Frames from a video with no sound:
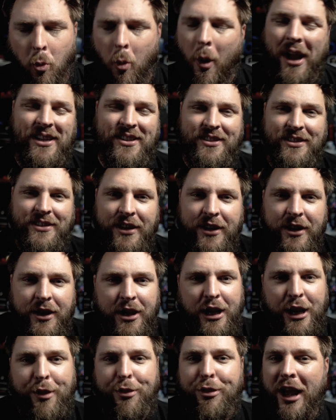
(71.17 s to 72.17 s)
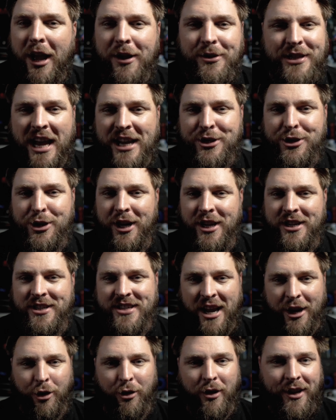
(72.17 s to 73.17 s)
What? You didn't think I was actually gonna
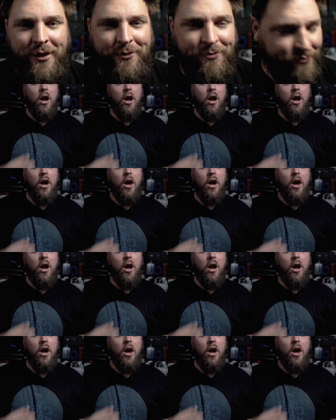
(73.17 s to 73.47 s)
decorate?